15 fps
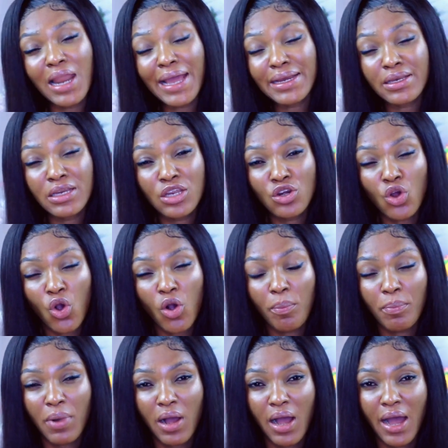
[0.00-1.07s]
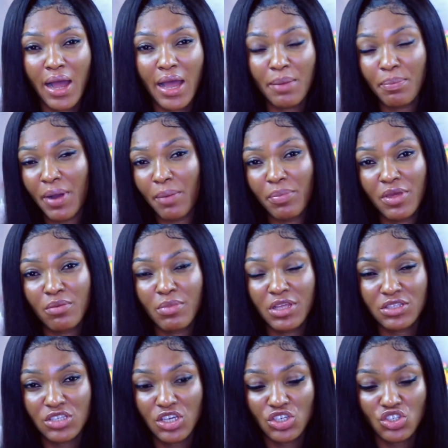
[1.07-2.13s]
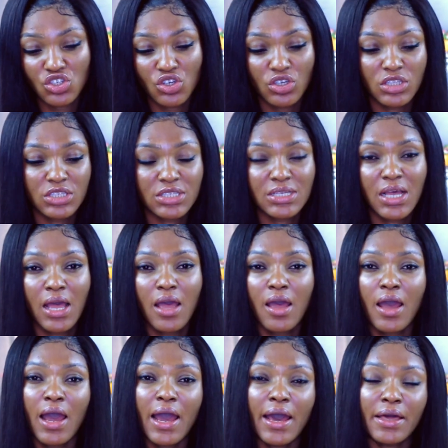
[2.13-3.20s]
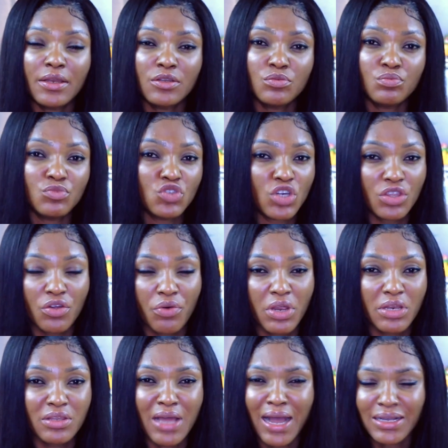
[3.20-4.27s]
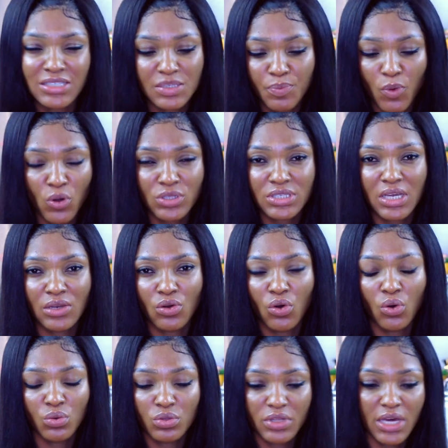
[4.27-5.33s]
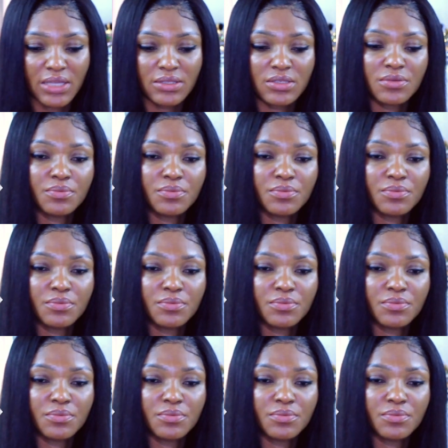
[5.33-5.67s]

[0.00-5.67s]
lightening up hyperpigmentations and generate dark spots and all that.